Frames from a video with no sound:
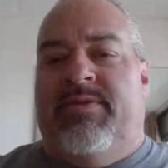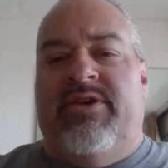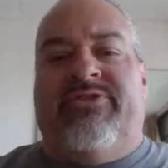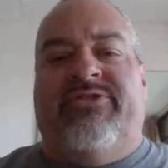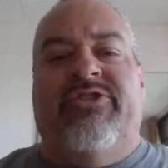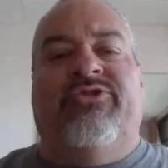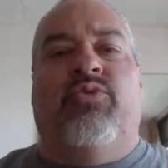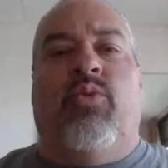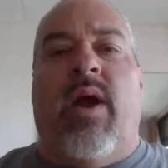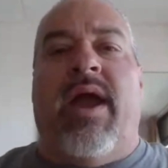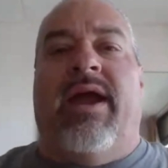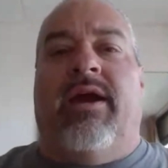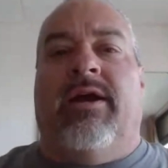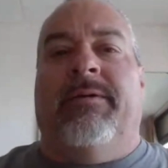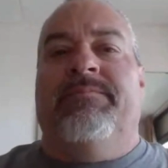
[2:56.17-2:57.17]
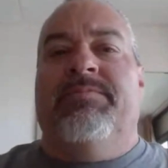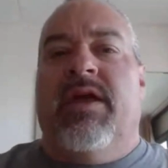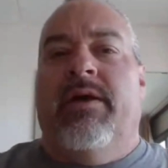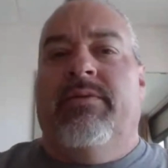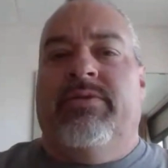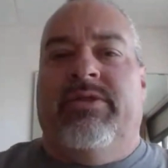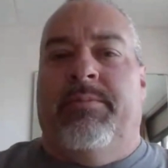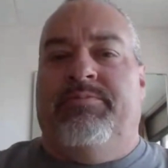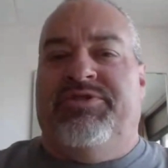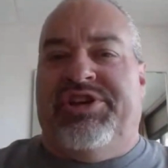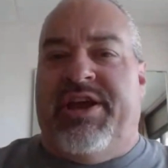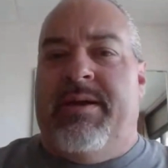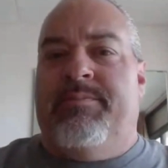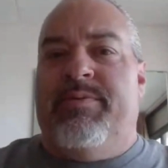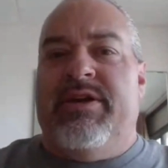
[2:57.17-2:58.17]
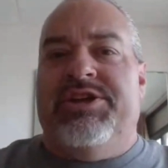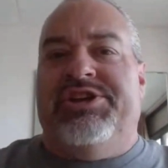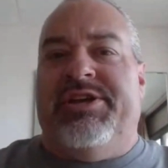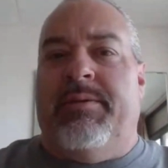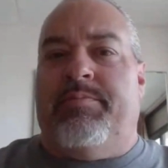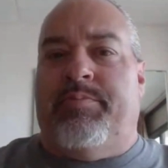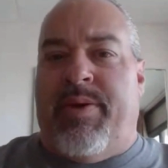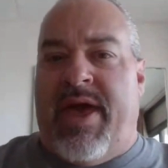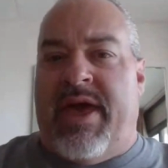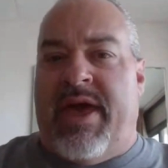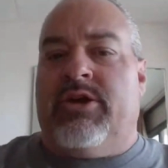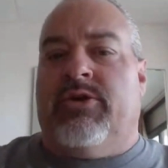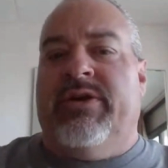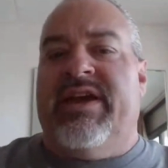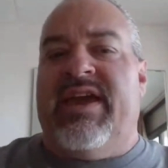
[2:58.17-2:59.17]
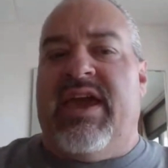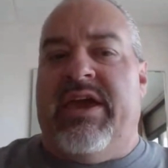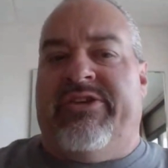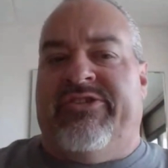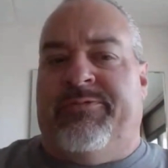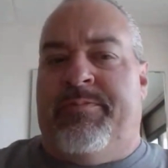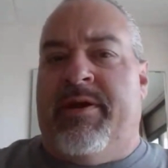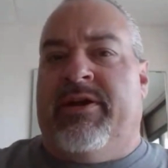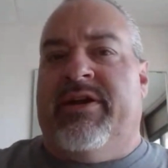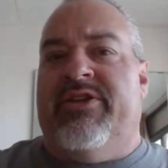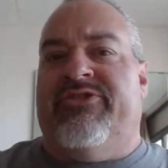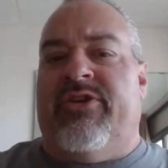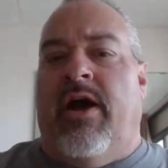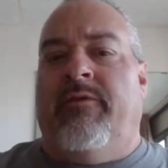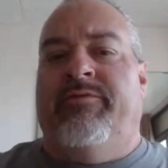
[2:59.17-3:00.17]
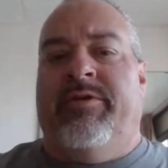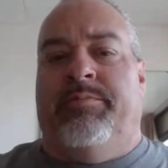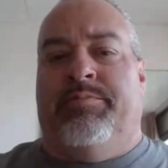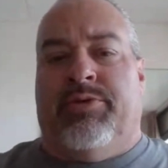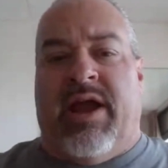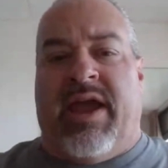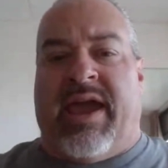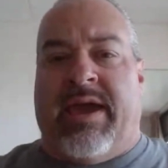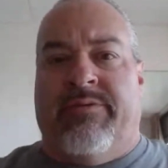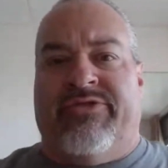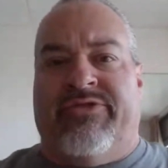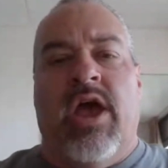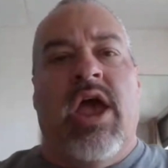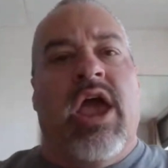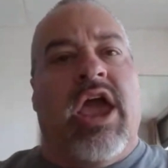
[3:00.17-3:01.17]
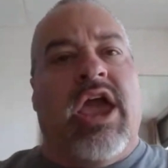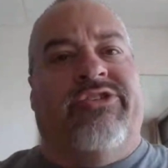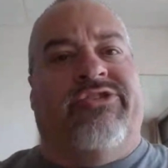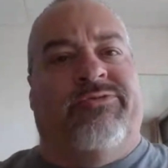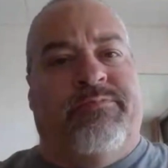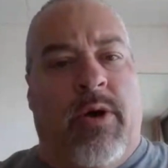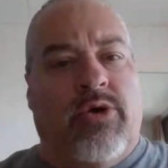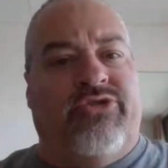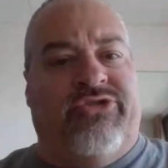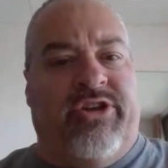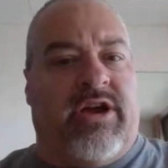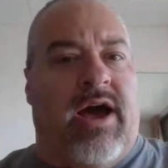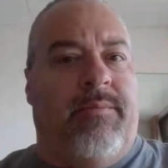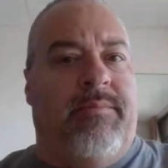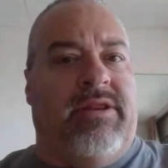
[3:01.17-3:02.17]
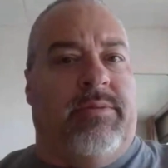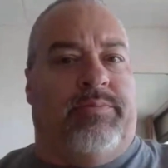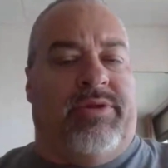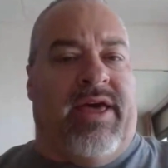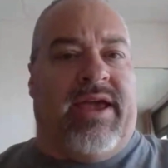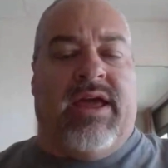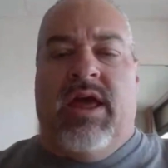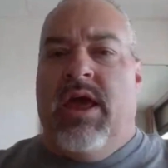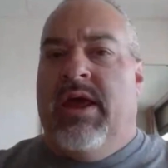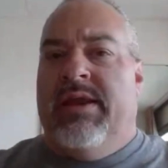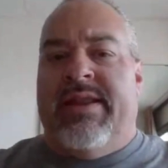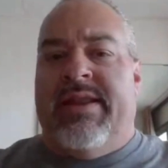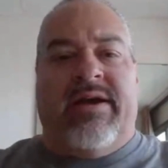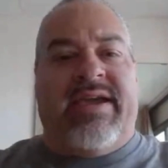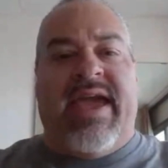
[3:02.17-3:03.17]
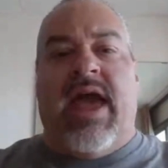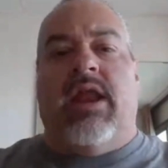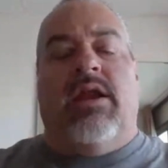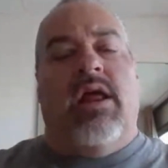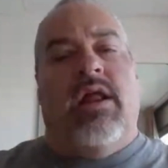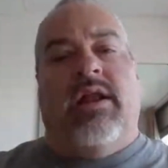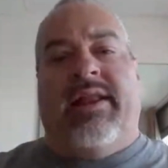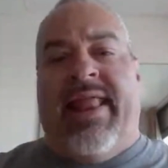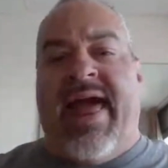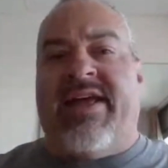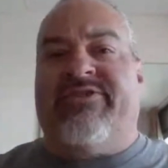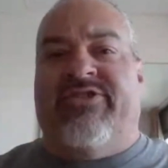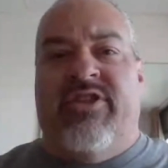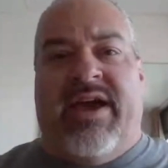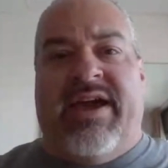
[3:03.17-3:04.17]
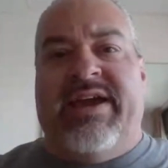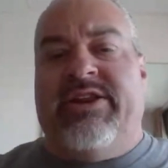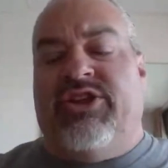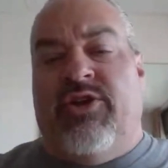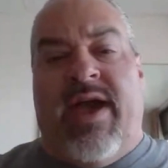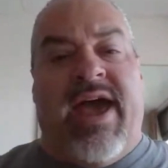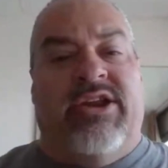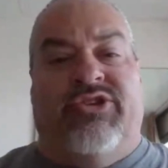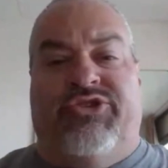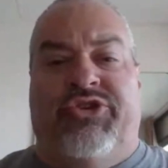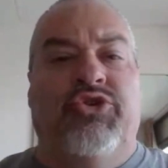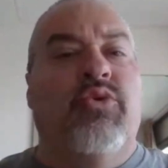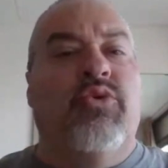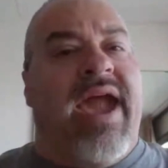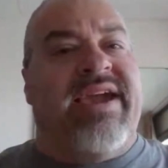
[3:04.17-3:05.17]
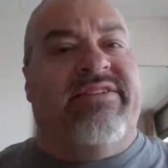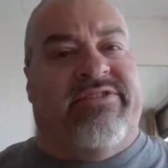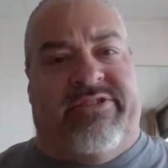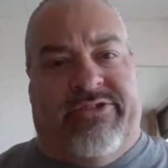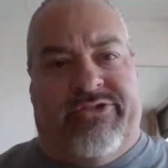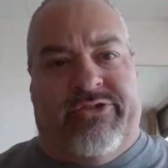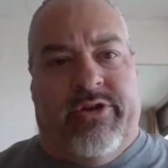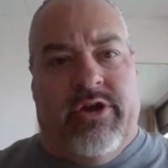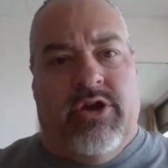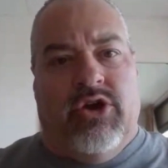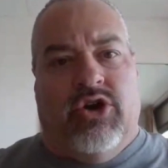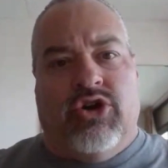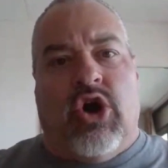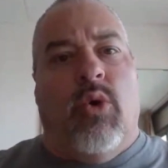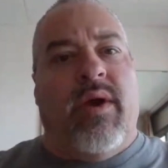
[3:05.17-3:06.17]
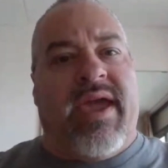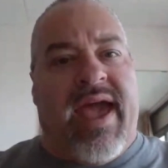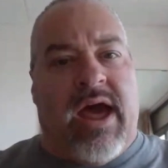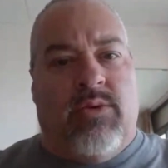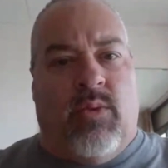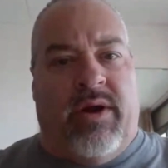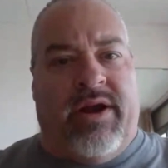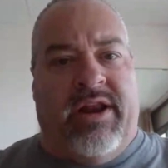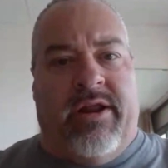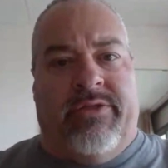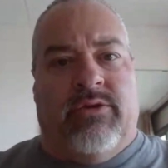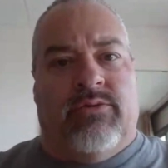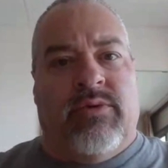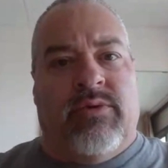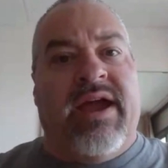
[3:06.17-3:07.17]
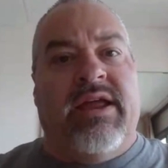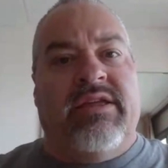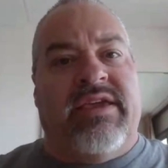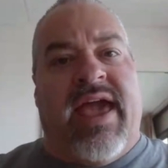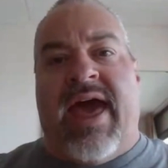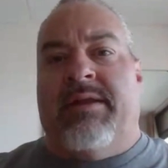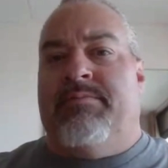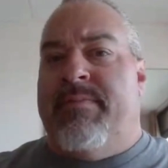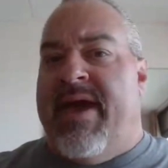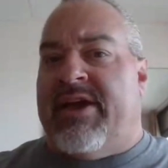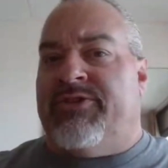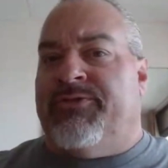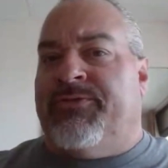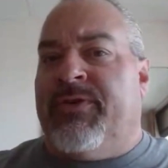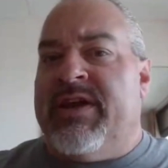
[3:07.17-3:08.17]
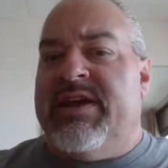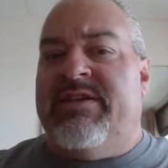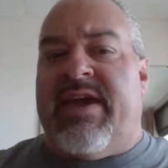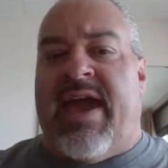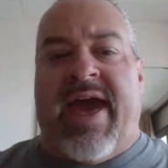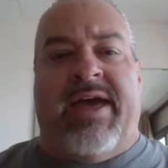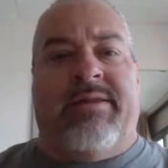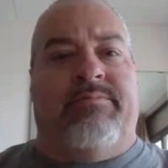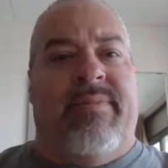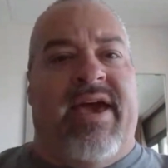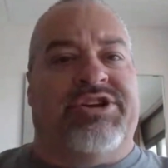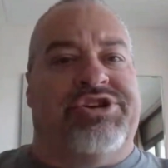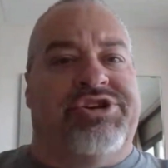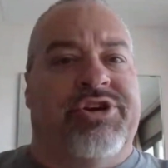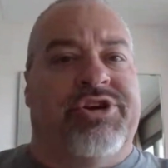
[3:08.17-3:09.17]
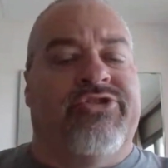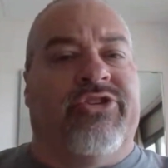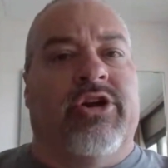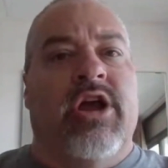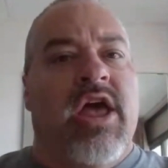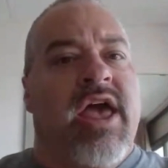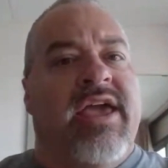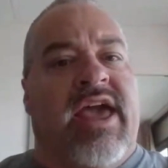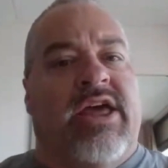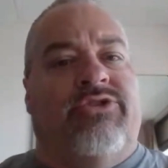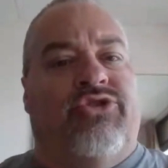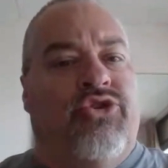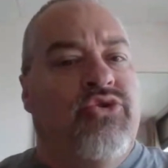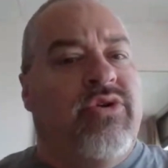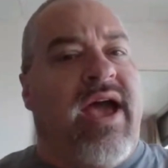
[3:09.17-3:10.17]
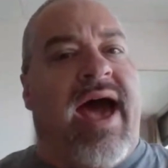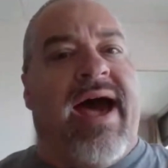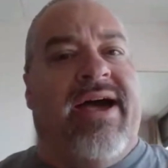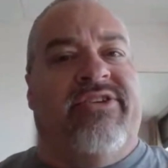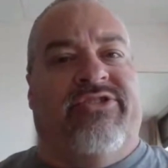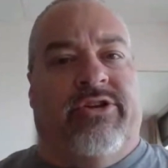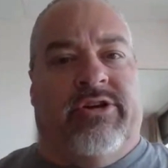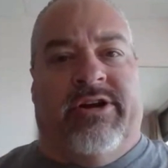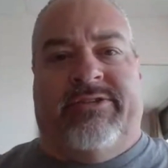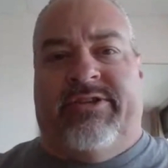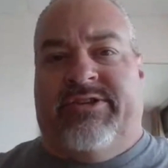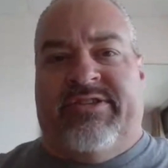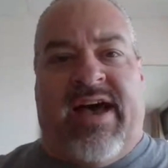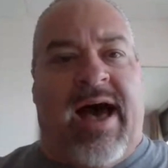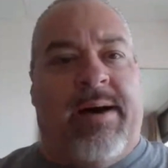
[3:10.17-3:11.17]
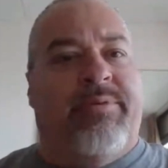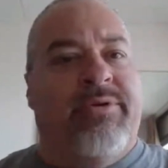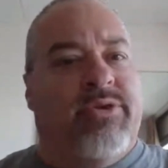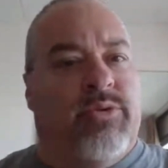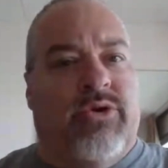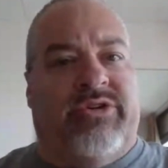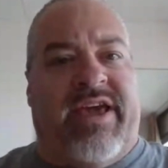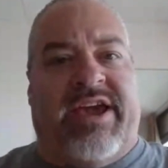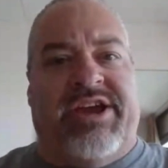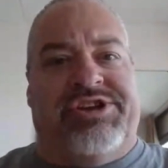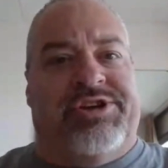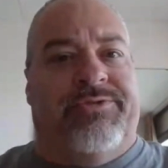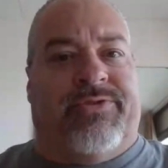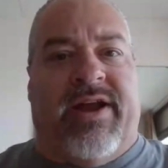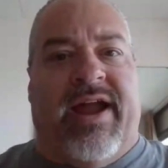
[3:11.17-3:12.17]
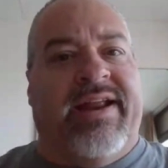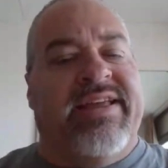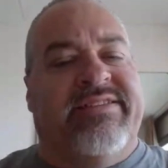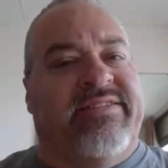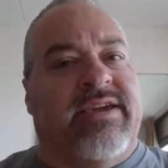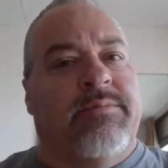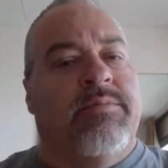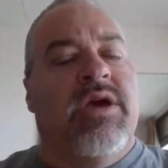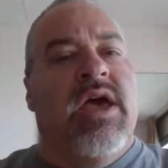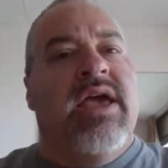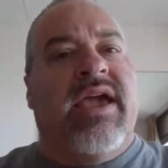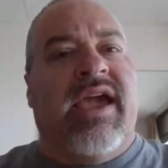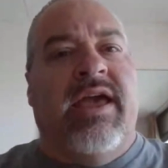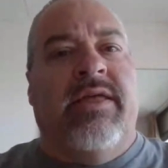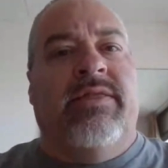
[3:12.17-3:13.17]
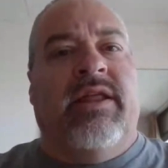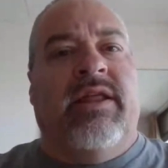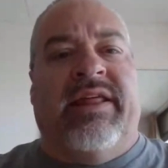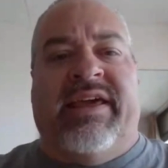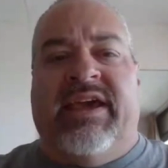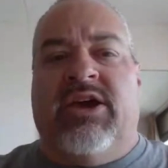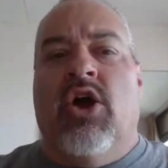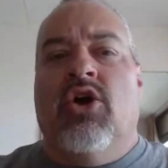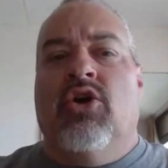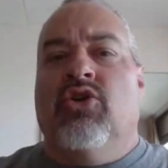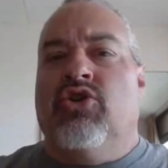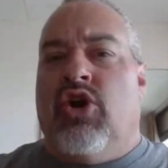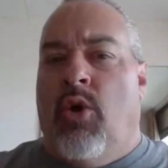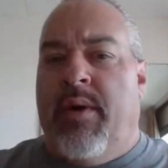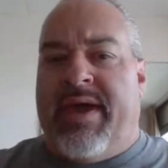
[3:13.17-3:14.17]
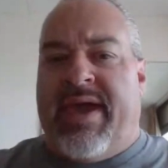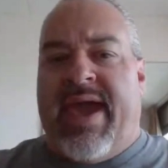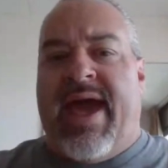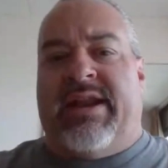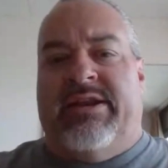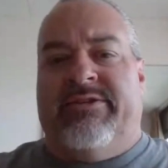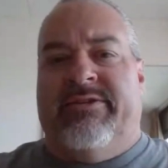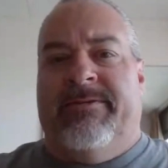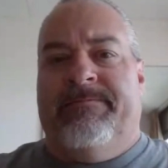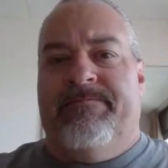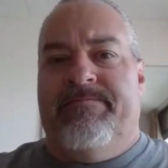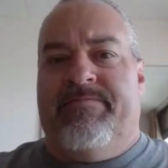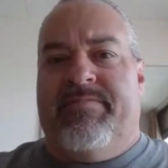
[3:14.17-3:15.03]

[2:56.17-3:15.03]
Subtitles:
this is where the championship pedigree experience of the Braves is supposed to come into play. Now, again, last night you had two aces going at one another, right? You had Max Fried, you had Max Scherzer. You had two guys that are at the top of the rotation for any team in the league going at it.